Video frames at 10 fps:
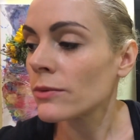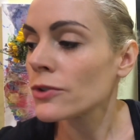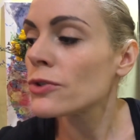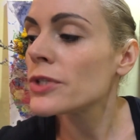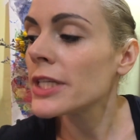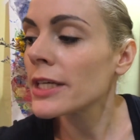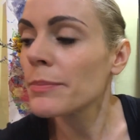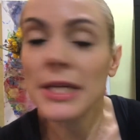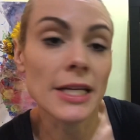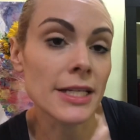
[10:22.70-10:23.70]
using
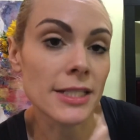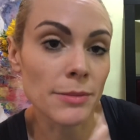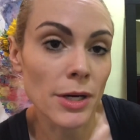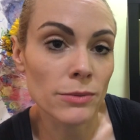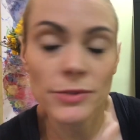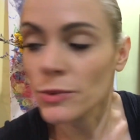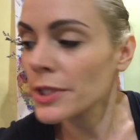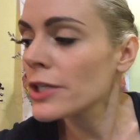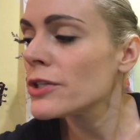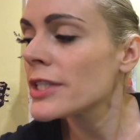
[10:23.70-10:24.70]
pianissimo. So we're
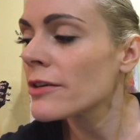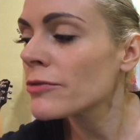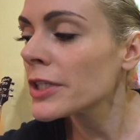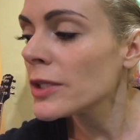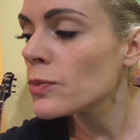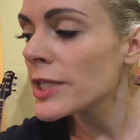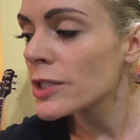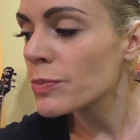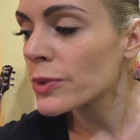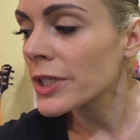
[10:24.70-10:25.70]
gonna use that really
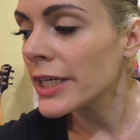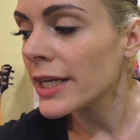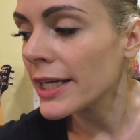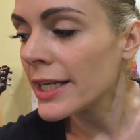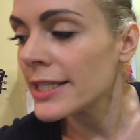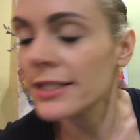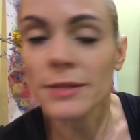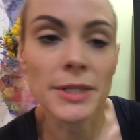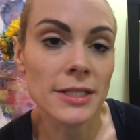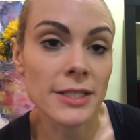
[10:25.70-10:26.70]
whispery, kind of
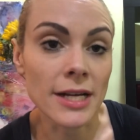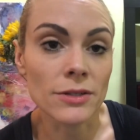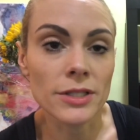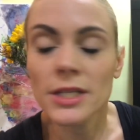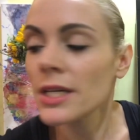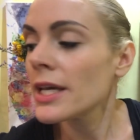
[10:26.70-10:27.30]
intimate sound.